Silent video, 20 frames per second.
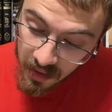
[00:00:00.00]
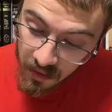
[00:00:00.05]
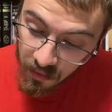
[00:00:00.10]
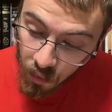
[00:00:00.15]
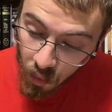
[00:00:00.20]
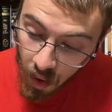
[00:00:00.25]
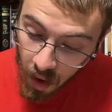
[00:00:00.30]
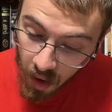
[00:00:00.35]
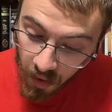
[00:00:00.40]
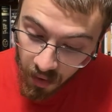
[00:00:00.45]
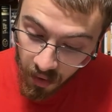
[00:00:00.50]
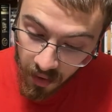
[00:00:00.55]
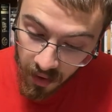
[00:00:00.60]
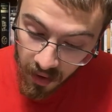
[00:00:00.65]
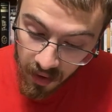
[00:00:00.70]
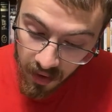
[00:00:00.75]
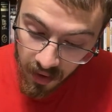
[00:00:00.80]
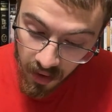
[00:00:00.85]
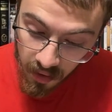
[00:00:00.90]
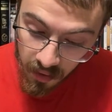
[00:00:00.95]
of water
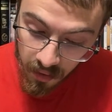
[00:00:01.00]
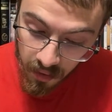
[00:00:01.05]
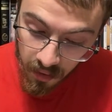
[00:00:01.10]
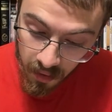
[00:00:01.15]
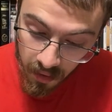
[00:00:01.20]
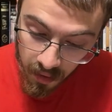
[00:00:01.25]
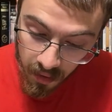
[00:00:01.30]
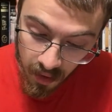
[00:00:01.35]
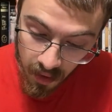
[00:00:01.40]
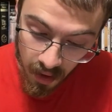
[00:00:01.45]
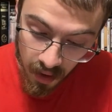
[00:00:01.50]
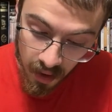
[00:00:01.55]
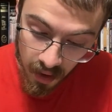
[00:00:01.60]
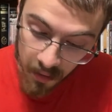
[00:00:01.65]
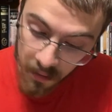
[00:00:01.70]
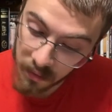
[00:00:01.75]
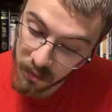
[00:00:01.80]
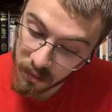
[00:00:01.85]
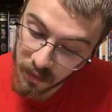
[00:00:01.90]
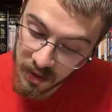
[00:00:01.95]
in another
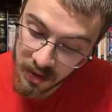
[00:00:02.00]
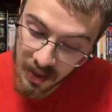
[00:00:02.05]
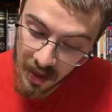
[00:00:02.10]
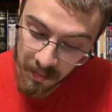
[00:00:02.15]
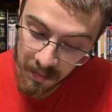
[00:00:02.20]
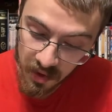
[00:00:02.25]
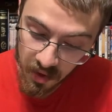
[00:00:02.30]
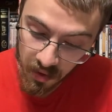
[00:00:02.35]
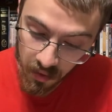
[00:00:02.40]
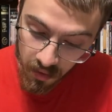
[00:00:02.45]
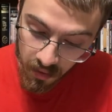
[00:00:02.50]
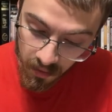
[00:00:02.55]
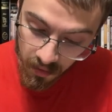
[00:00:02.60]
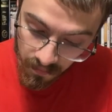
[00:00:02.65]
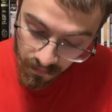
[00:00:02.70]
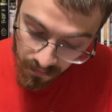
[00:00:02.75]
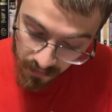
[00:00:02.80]
receptacle.